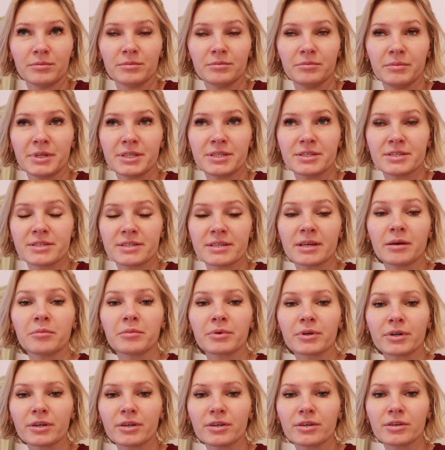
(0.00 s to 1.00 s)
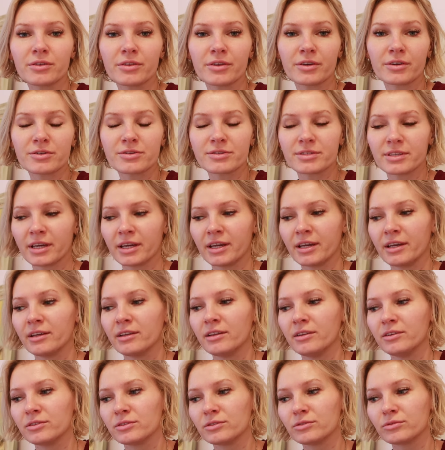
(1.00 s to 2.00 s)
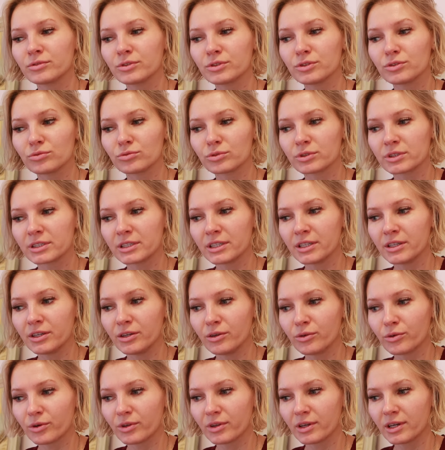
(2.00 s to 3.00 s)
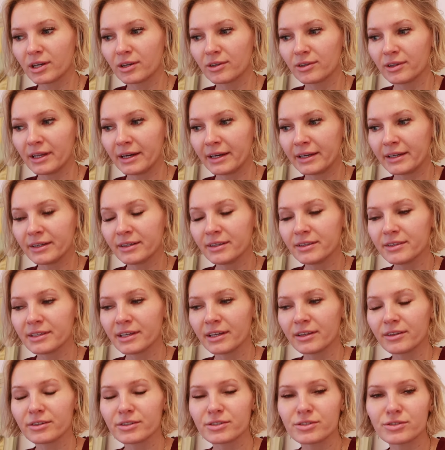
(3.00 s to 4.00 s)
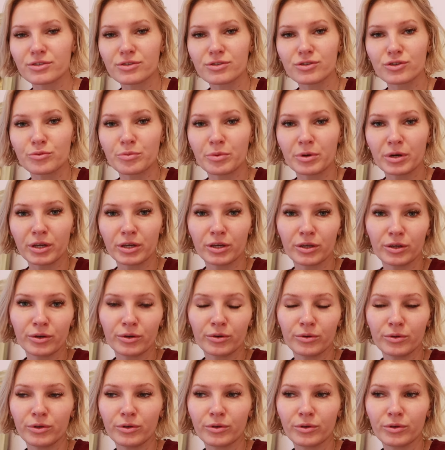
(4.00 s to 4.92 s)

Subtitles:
mid-December. There's a little resort in North Carolina that looks super cute.